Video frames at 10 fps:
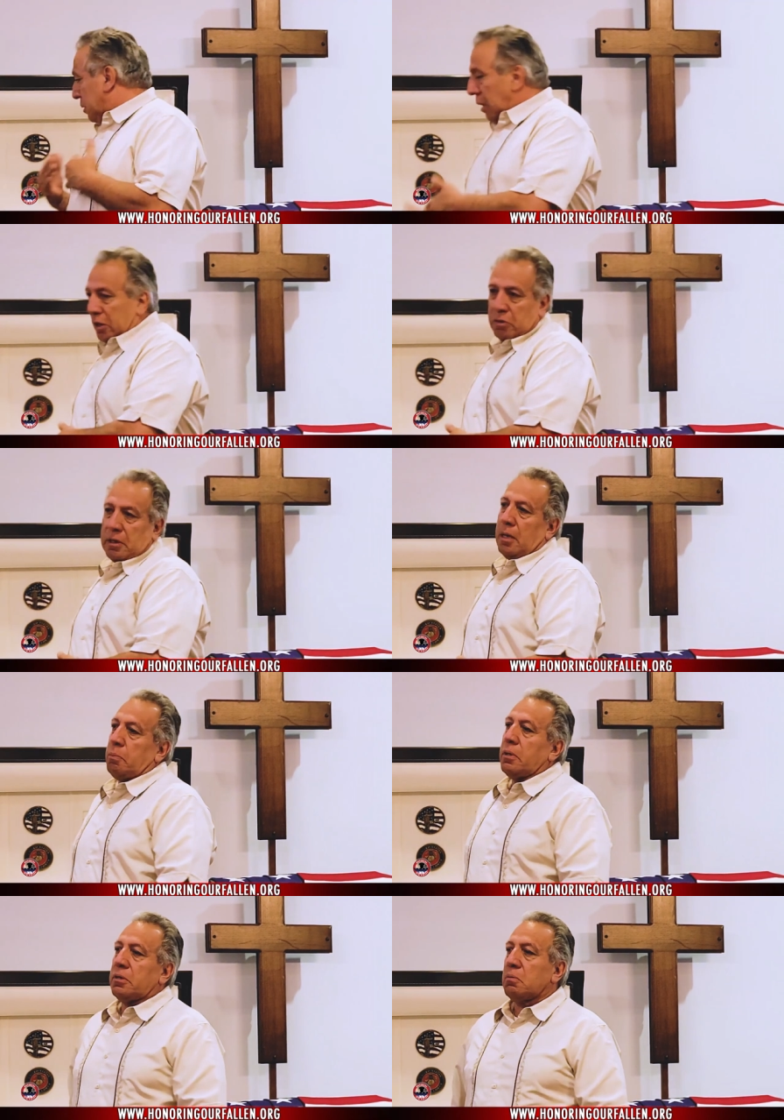Judge, the kind
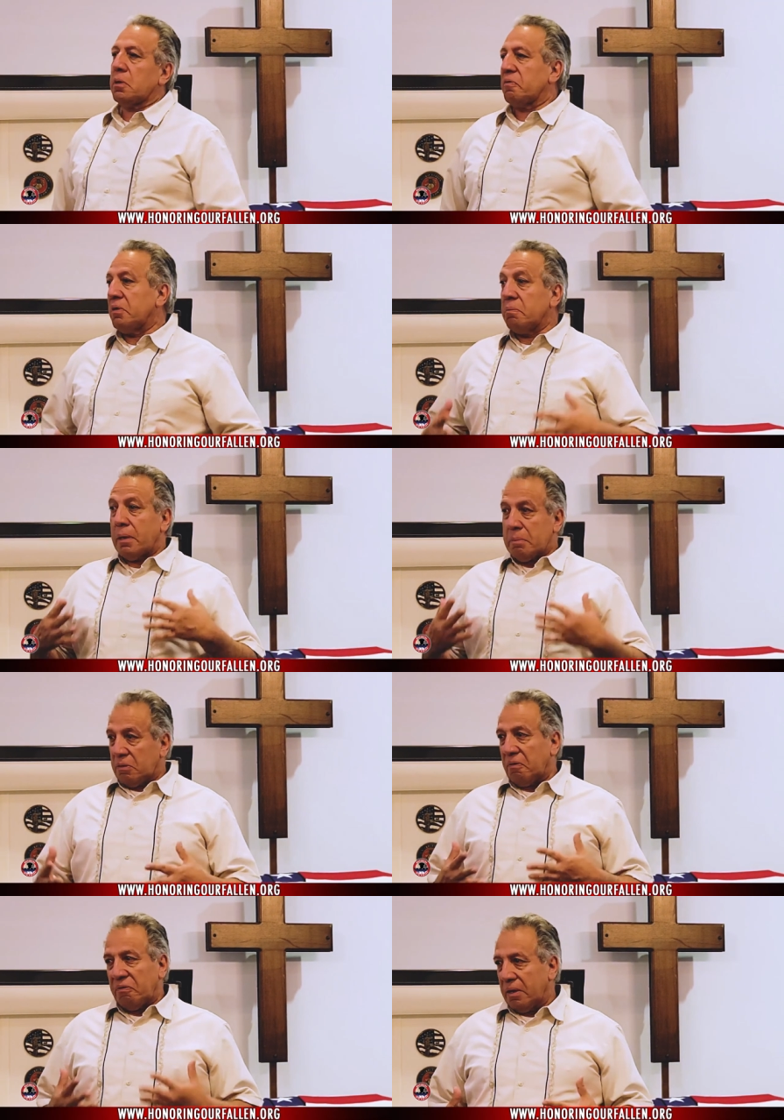of person worked for you, kind of
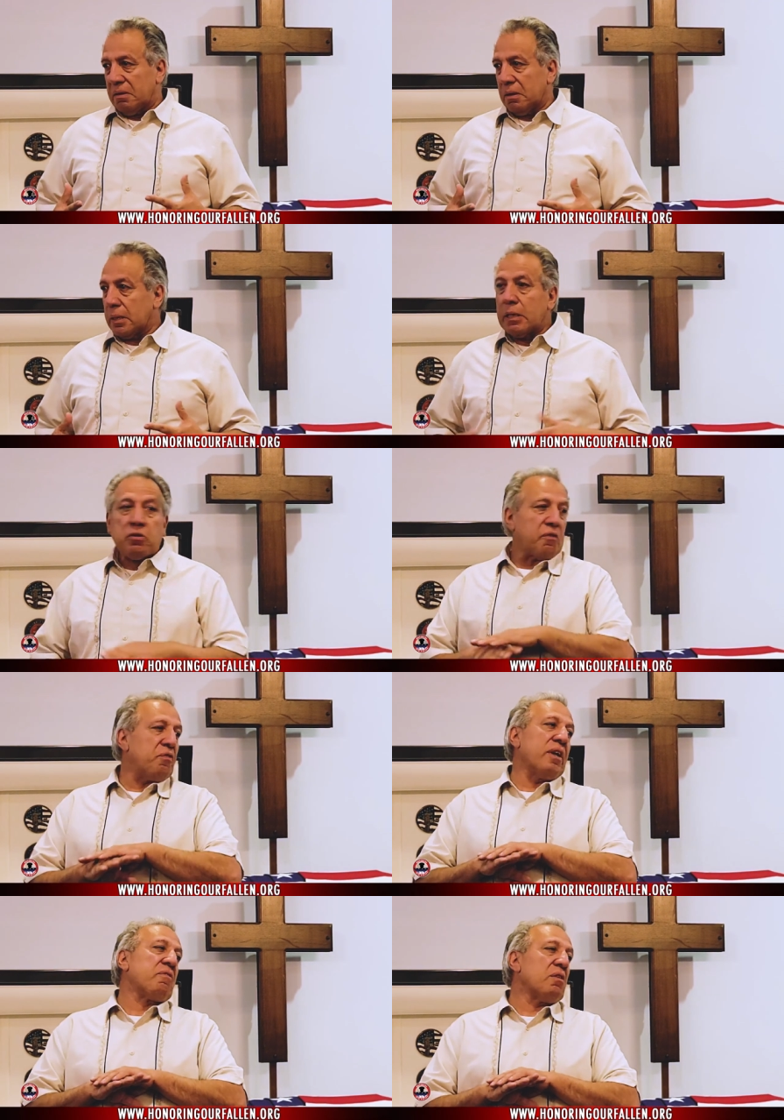as a friend. He was a
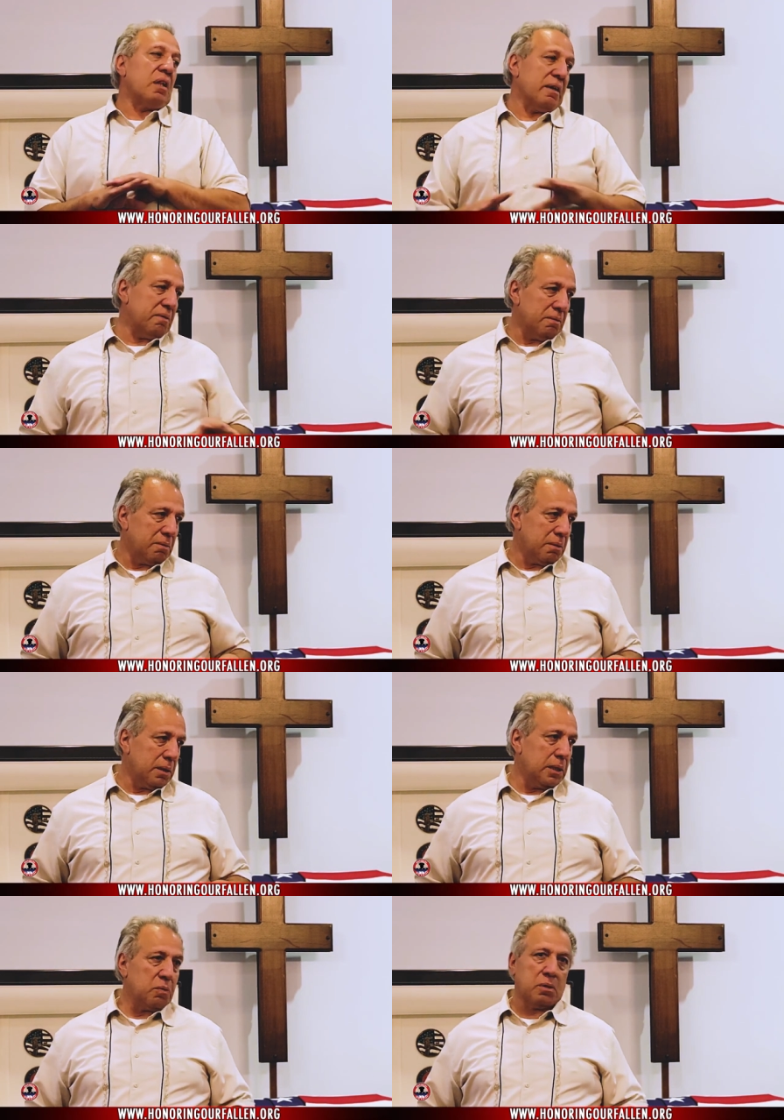friend for life.
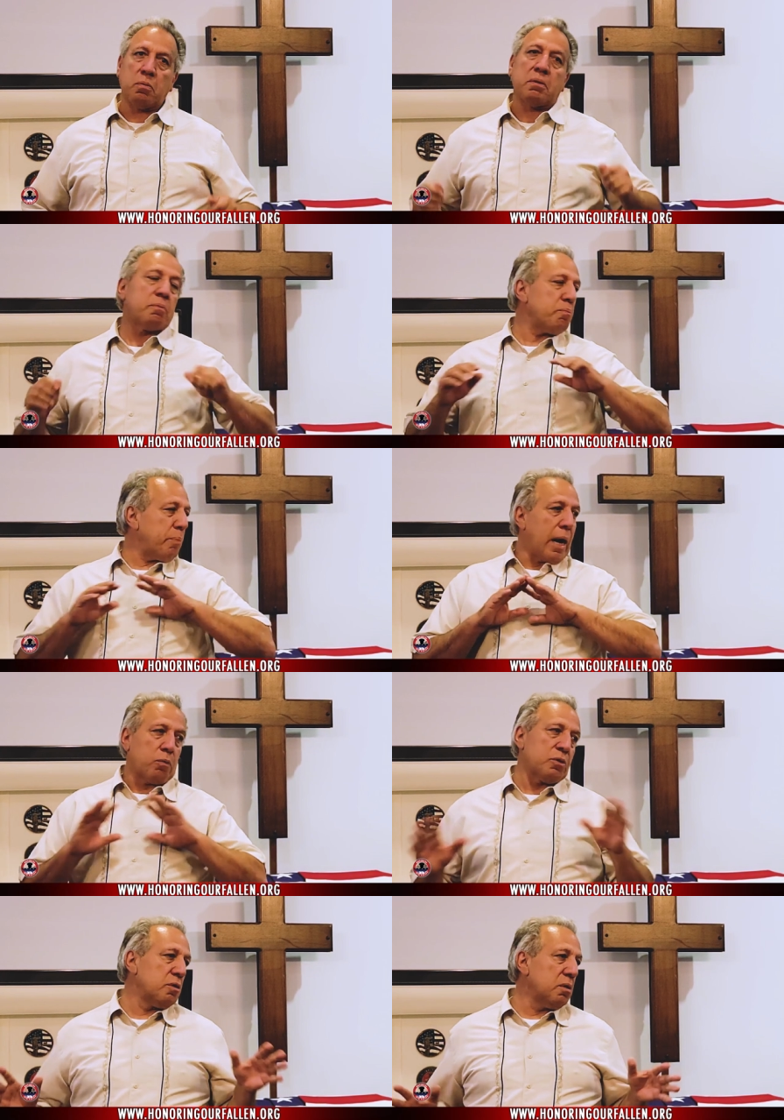He would go
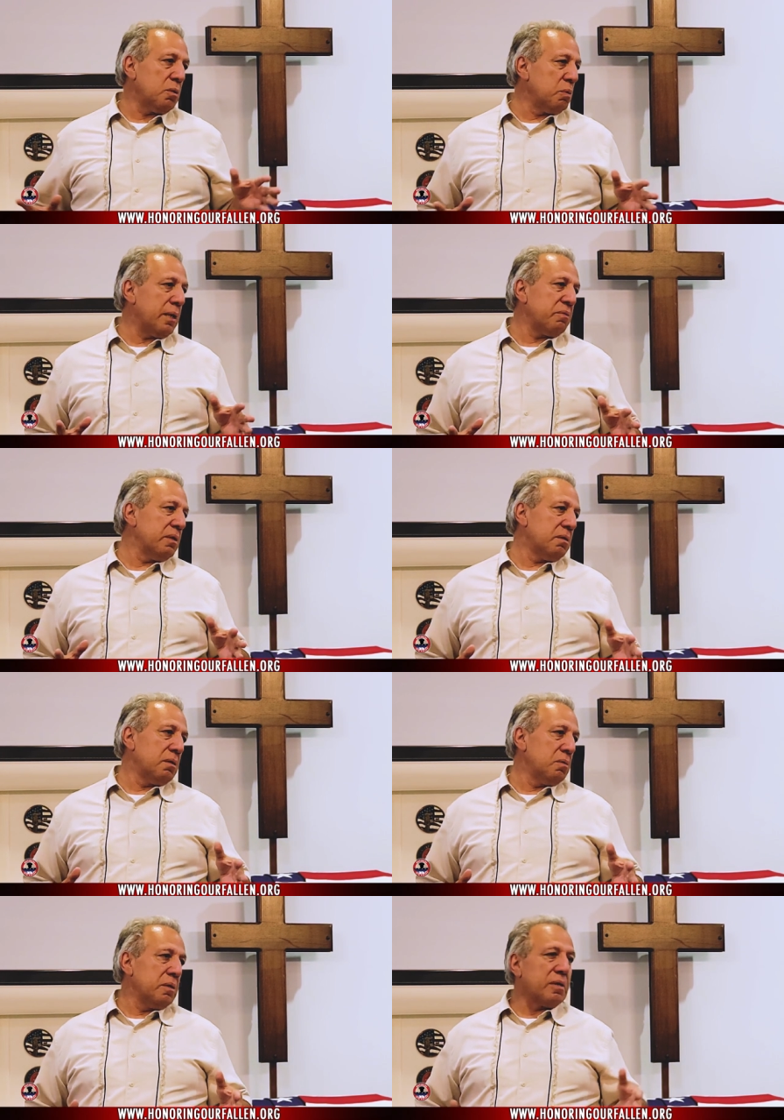backwards to do whatever you
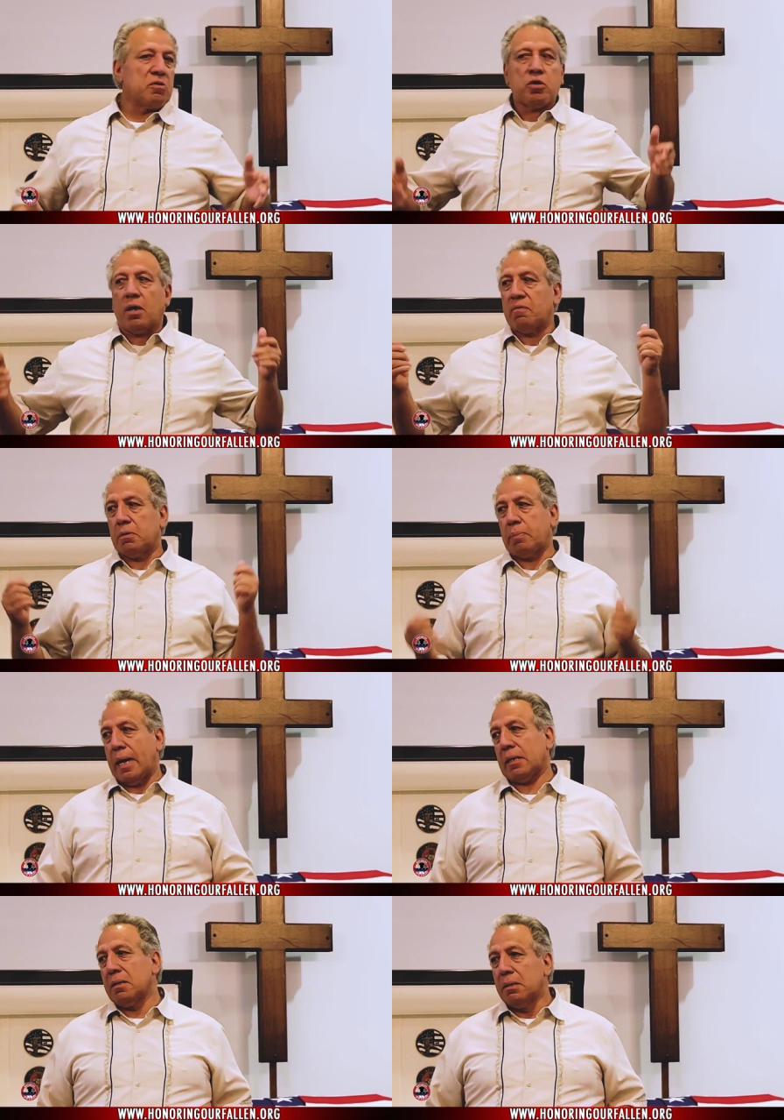do. You can show off his
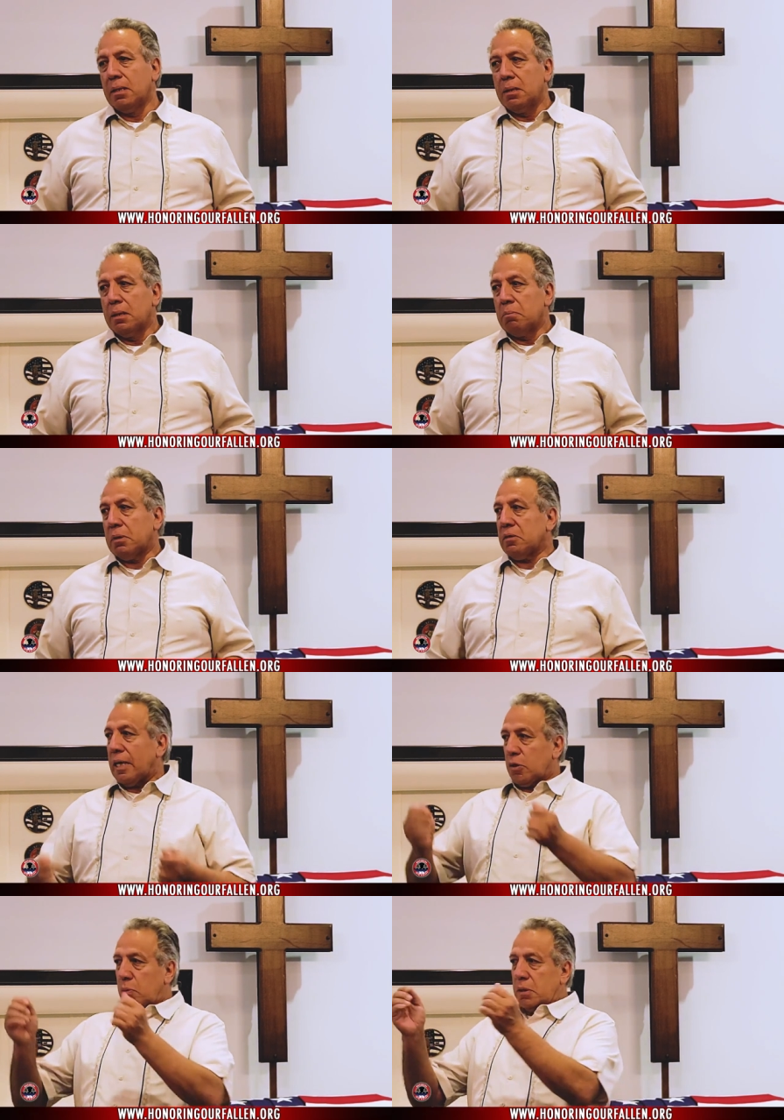back. Because
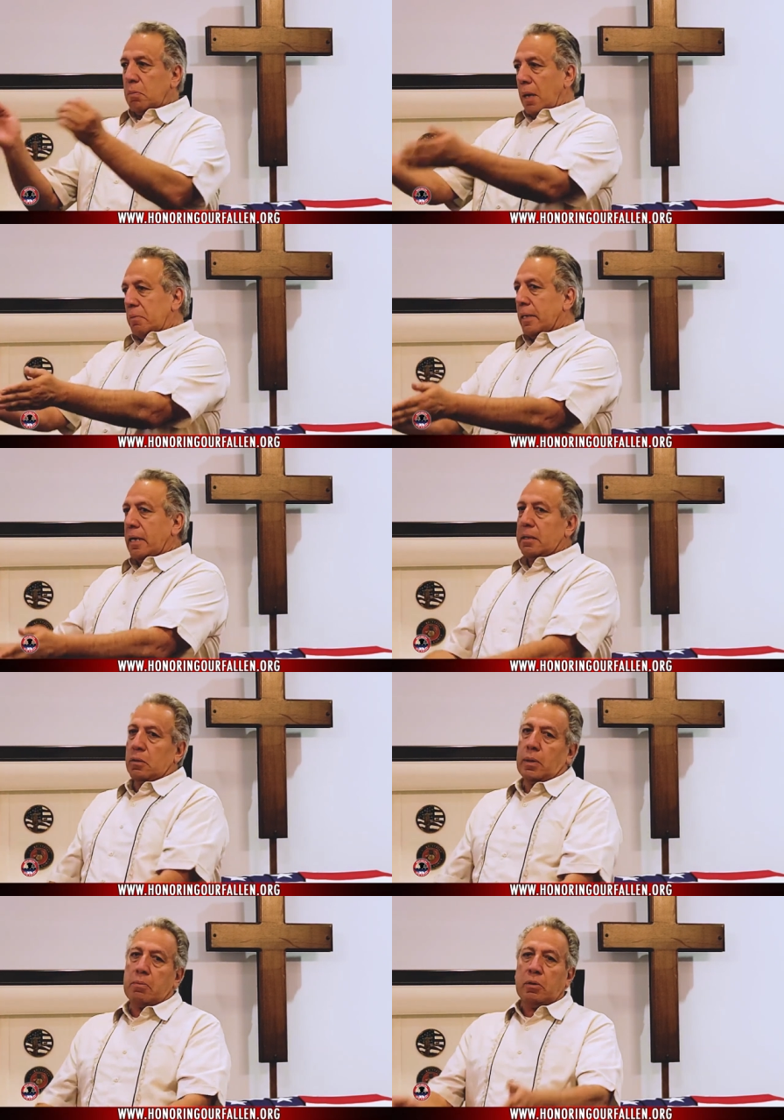that's what mom, dad,
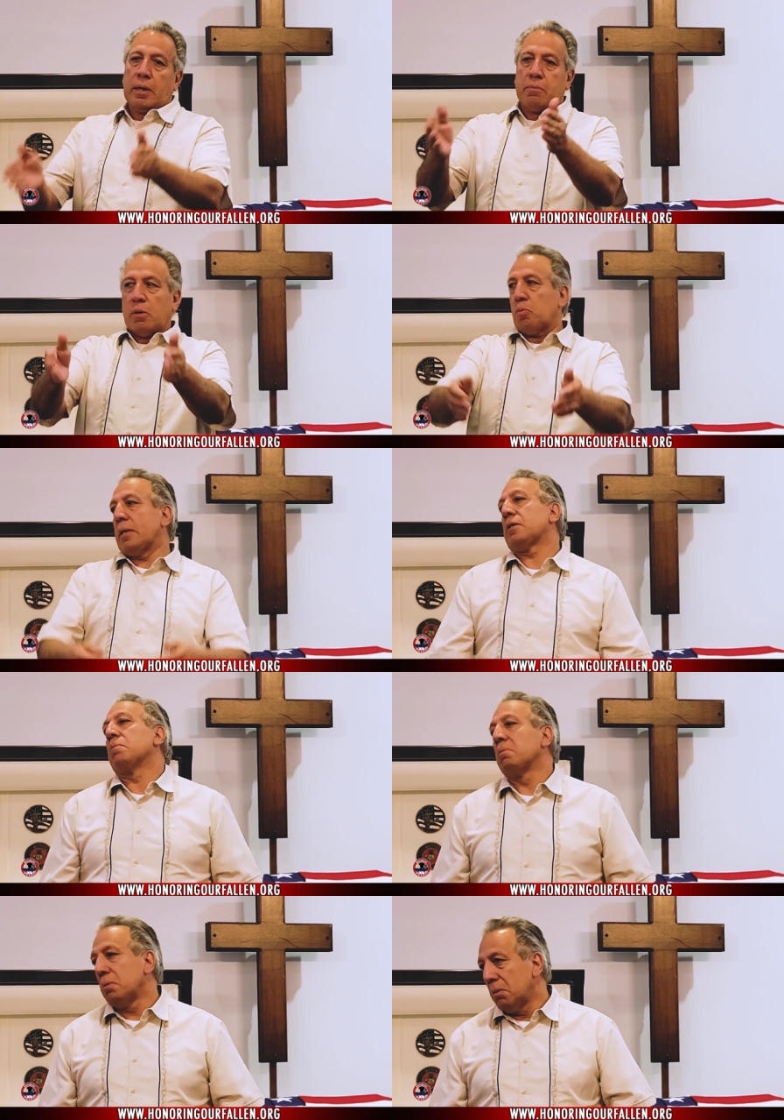and grandma, and grandpa raised
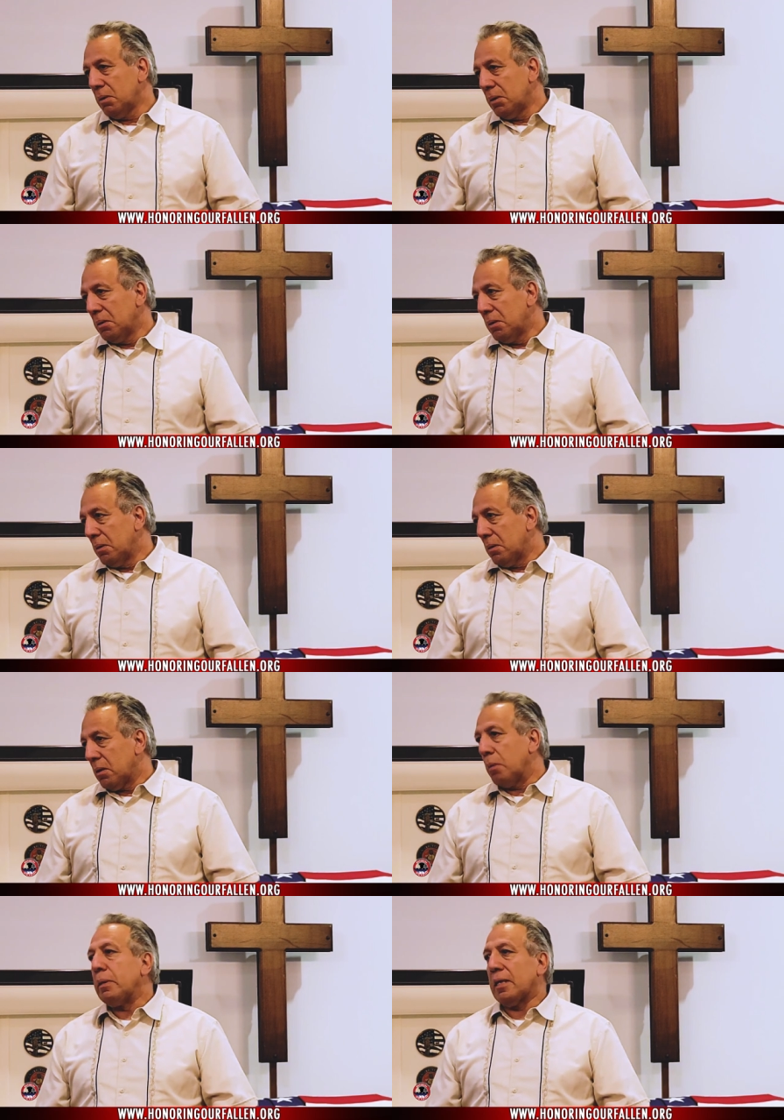him
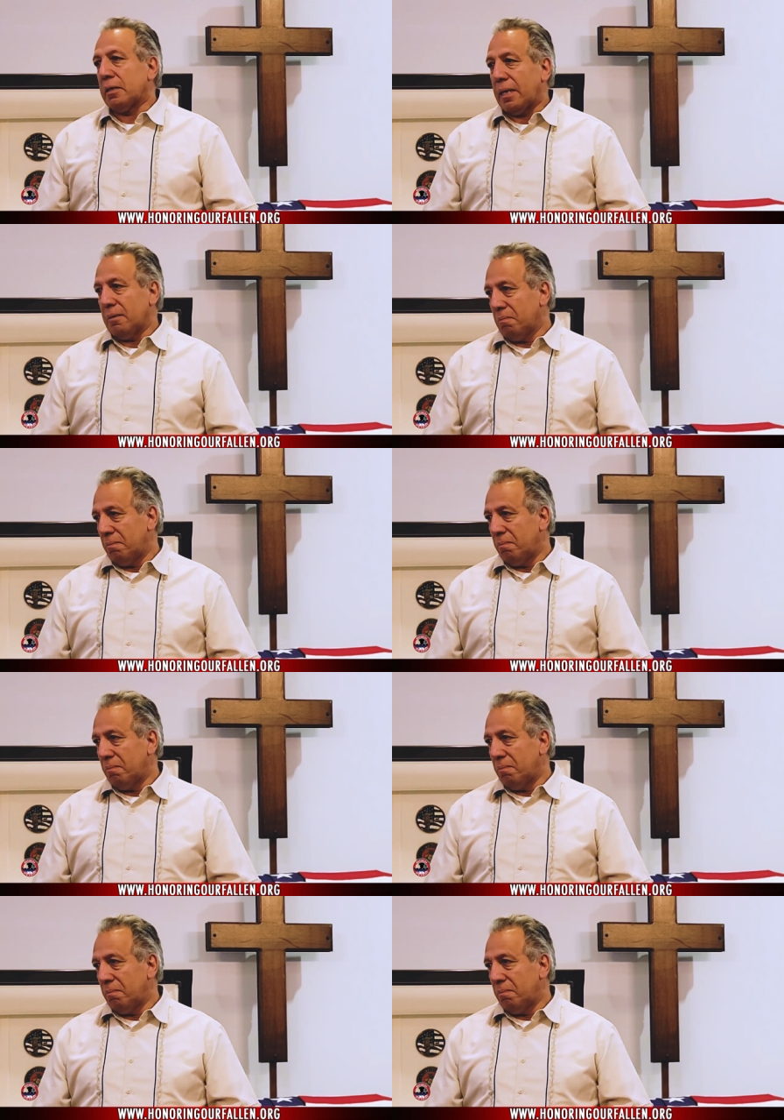to be like that.